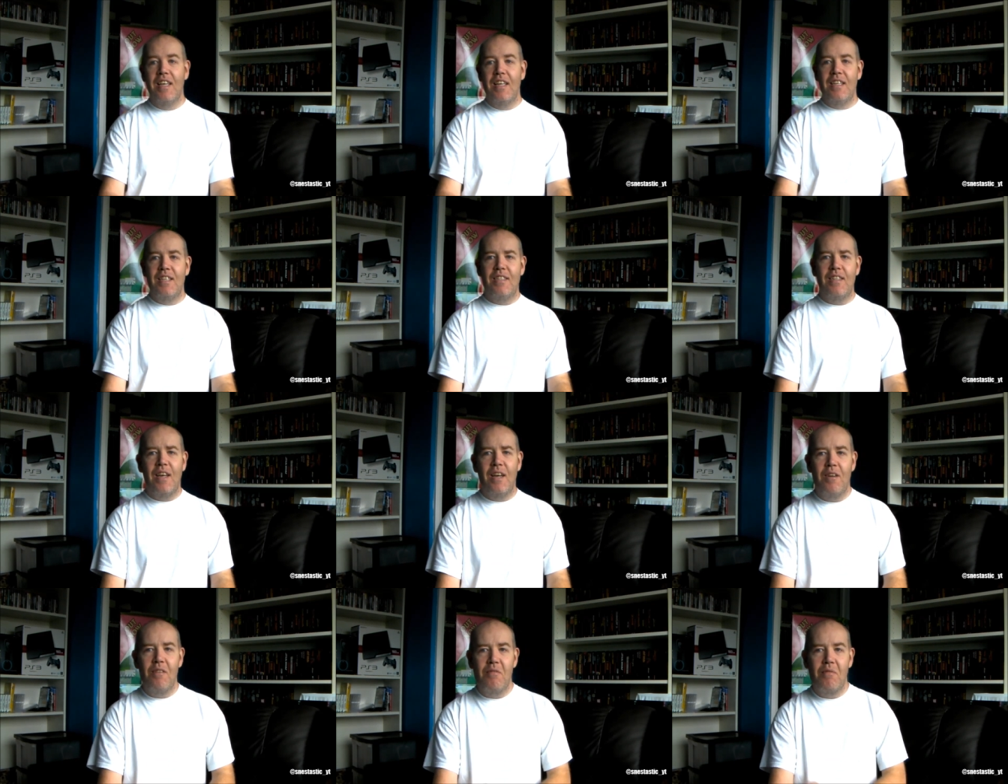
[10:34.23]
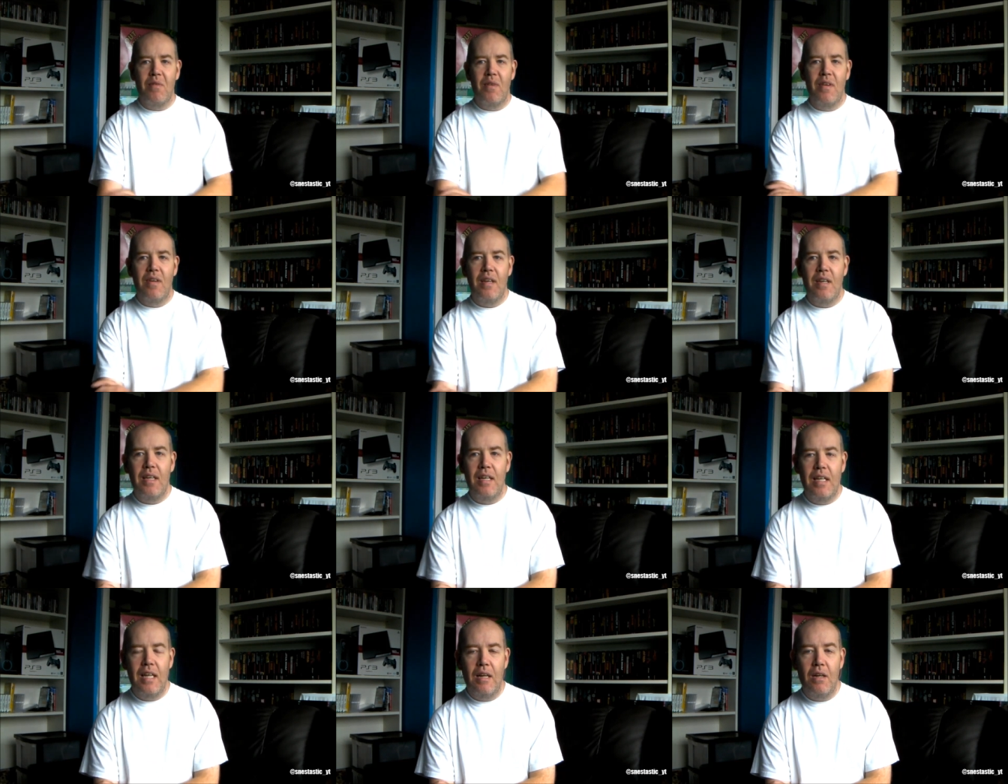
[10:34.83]
So,
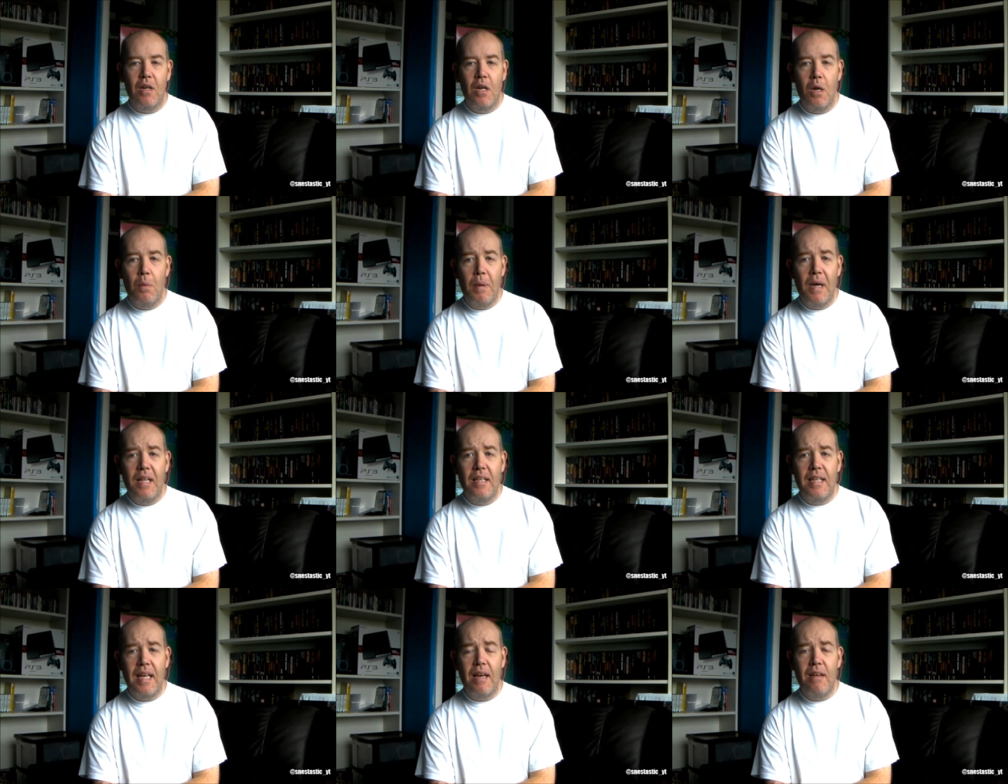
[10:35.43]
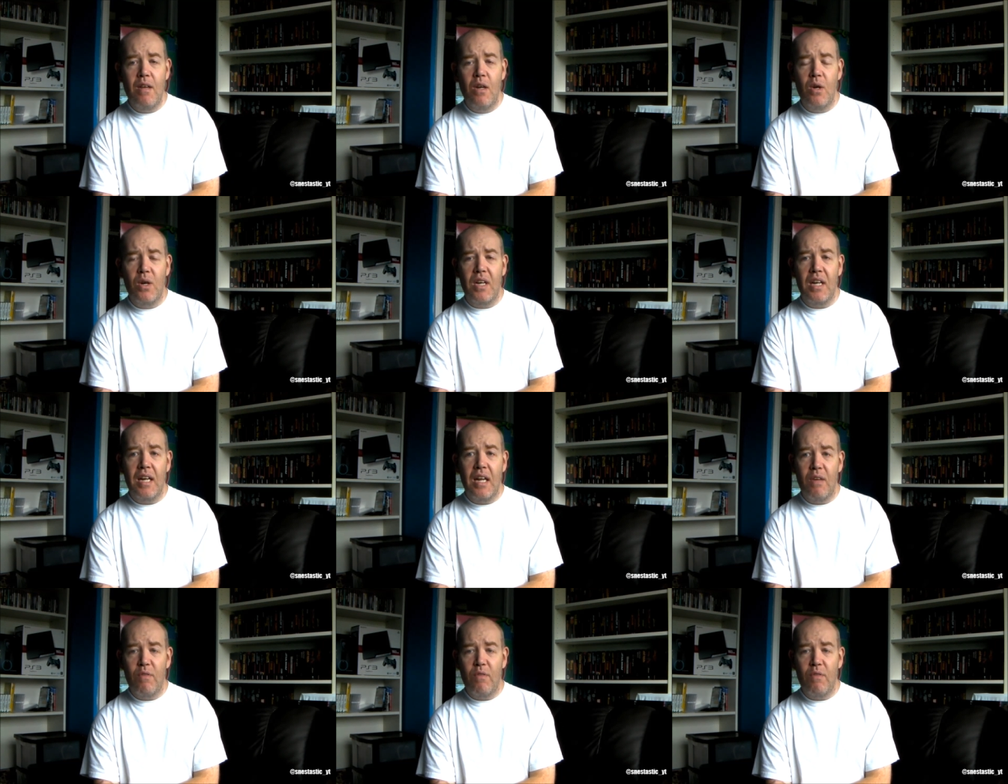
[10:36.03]
you know, depends how you're looking at